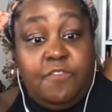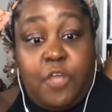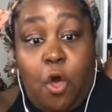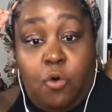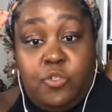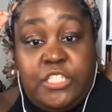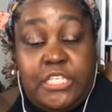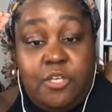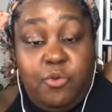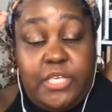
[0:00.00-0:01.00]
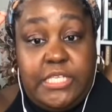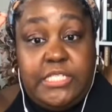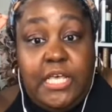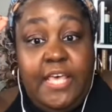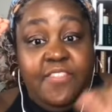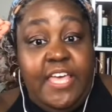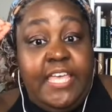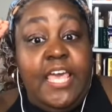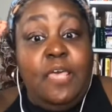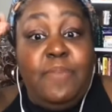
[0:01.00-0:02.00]
of the whole series that
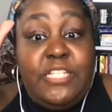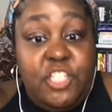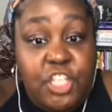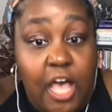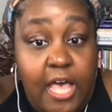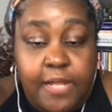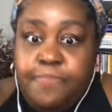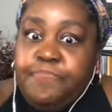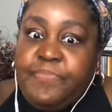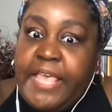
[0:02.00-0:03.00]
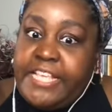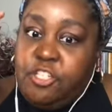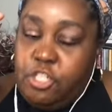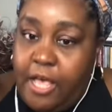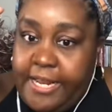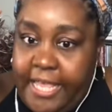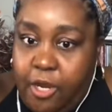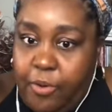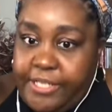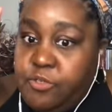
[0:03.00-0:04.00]
came and has shot
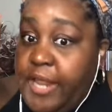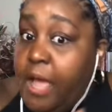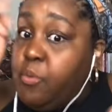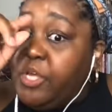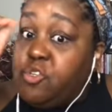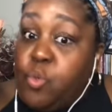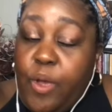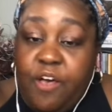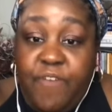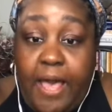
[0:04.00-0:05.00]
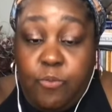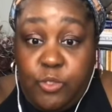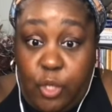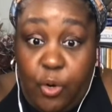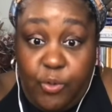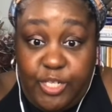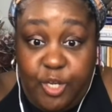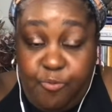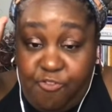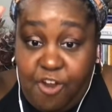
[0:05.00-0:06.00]
Eric. So now we are 12 hours
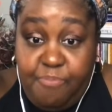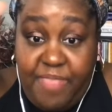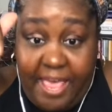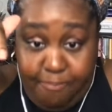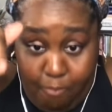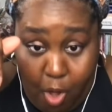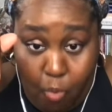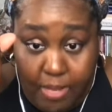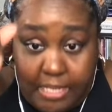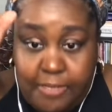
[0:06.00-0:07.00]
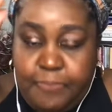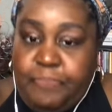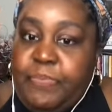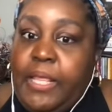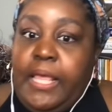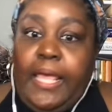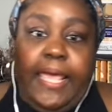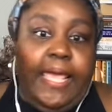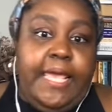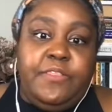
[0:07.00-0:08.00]
earlier from that moment.
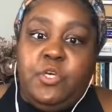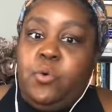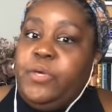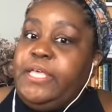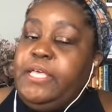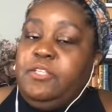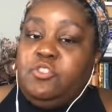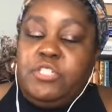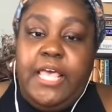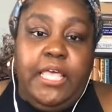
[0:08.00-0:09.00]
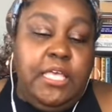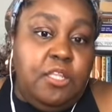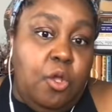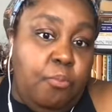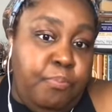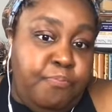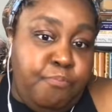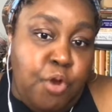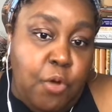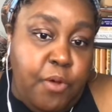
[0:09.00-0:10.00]
And the Queens are taking their
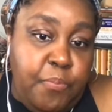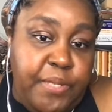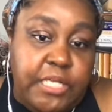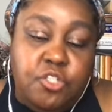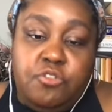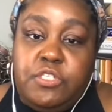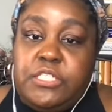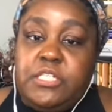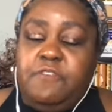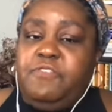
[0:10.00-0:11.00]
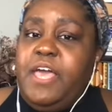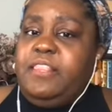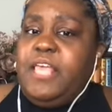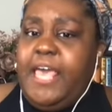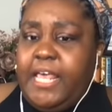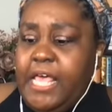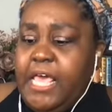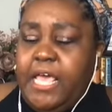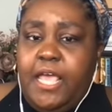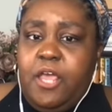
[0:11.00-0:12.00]
promo pictures and stuff like that.
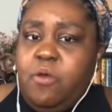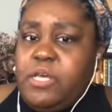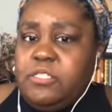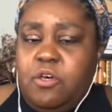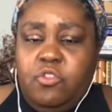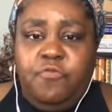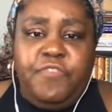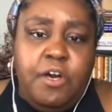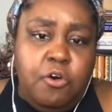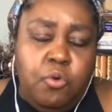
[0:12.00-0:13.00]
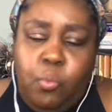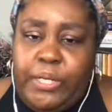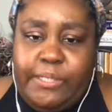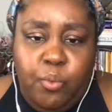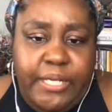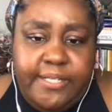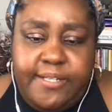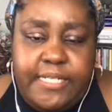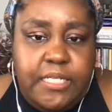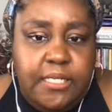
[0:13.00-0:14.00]
Eric is on the phone wheeling
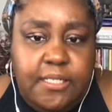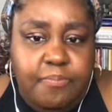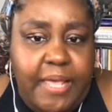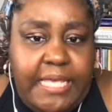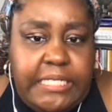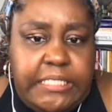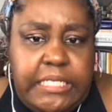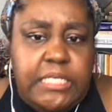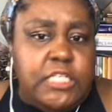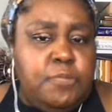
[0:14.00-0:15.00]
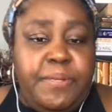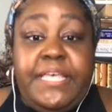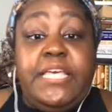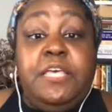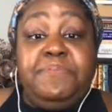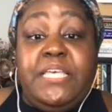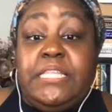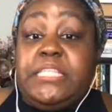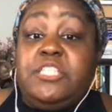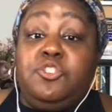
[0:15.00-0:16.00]
and dealing, making deals, but he keeps getting
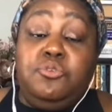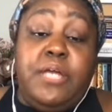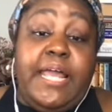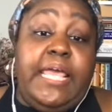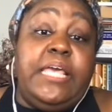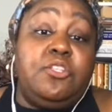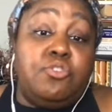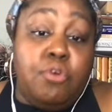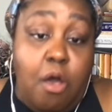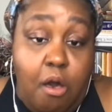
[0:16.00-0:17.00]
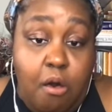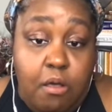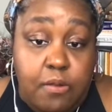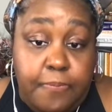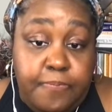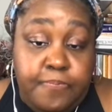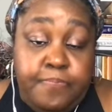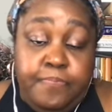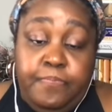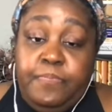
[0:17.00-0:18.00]
this do not answer call.
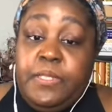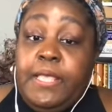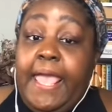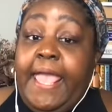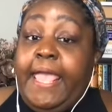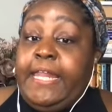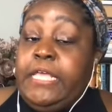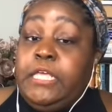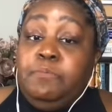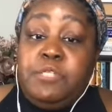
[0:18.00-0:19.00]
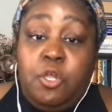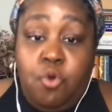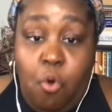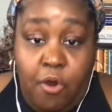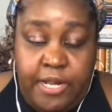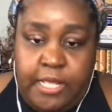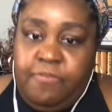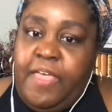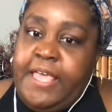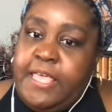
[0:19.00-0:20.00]
And he keeps ignoring it, and
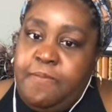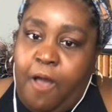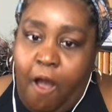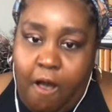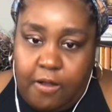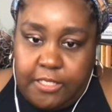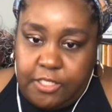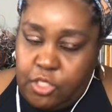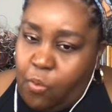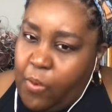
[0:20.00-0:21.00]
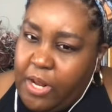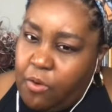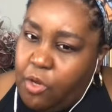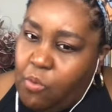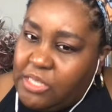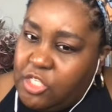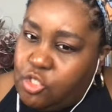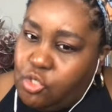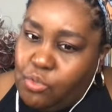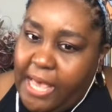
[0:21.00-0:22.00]
they keep calling. So we don't know what this
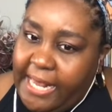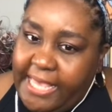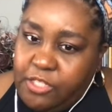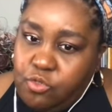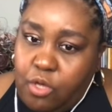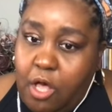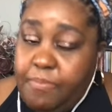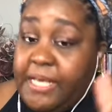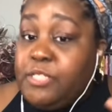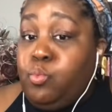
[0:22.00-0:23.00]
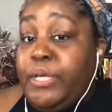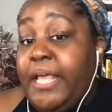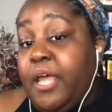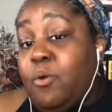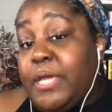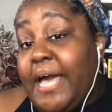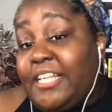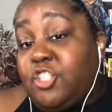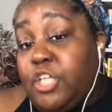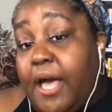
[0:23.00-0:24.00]
do not answer call, because when Eric got
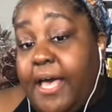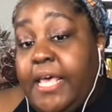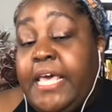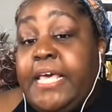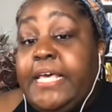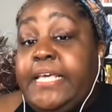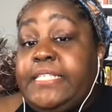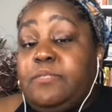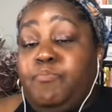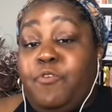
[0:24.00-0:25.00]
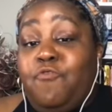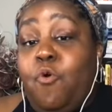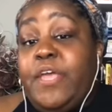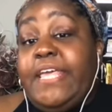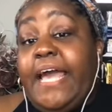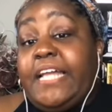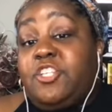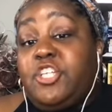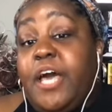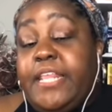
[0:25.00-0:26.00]
shot, before he got
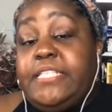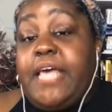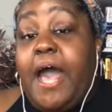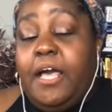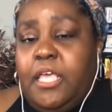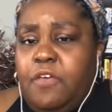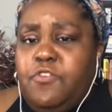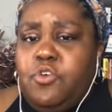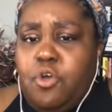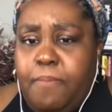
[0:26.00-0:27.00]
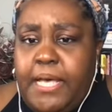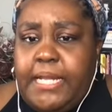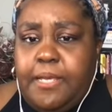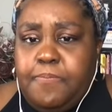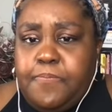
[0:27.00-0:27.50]
shot, he said, I'll give you your money.